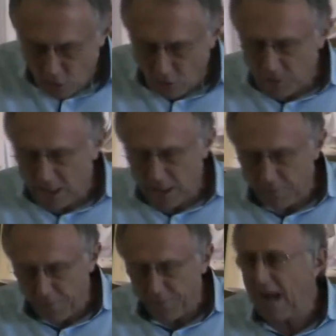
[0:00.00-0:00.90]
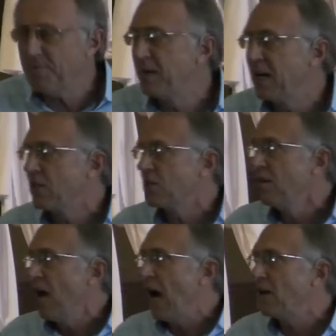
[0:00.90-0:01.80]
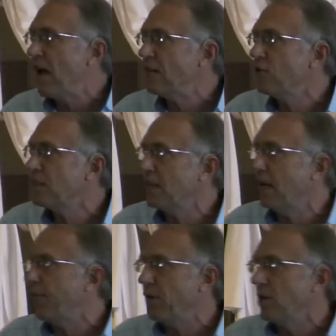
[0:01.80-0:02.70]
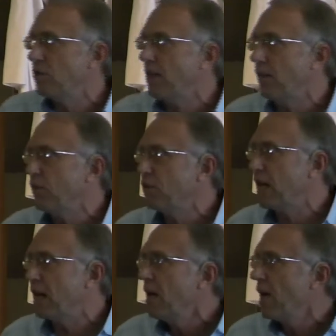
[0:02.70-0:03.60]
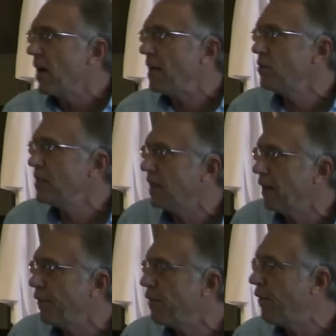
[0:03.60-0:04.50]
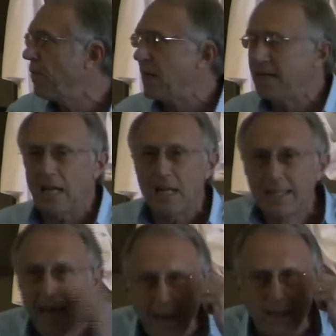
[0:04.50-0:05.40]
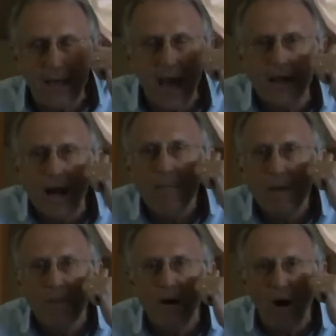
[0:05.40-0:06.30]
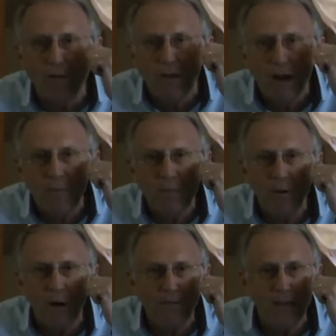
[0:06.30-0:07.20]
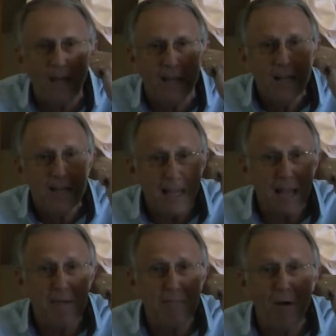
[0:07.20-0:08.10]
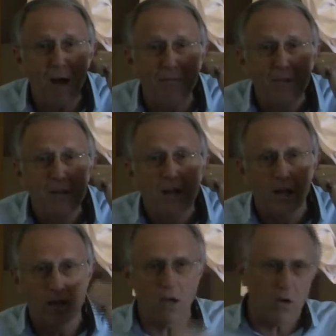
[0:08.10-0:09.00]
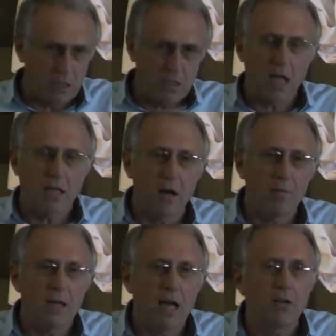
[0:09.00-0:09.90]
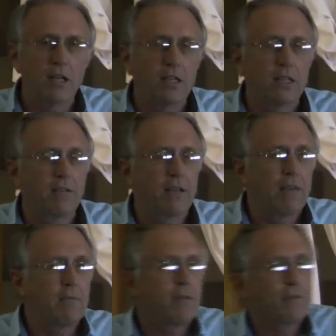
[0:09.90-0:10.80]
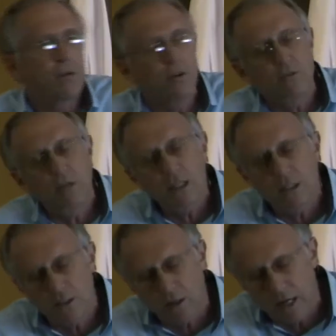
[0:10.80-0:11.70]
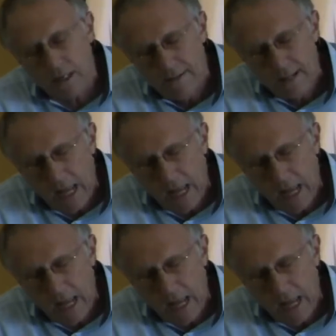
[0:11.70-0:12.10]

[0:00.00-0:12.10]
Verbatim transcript: I talked with her for five minutes. I ran to the telephone, no cell phones then. Ran to the telephone, phoned my dad. Dad, dad, I met my wife. I met my wife, dad. Dad, I met my wife. Uh, okay, dad calmed me down he gave me a few good words and so on.